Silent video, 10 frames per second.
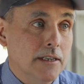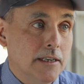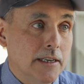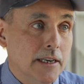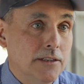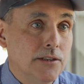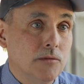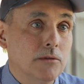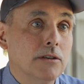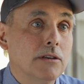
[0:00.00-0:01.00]
a
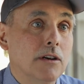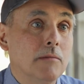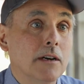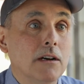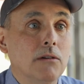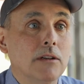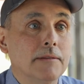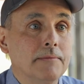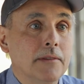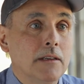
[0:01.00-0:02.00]
tumor on my colon.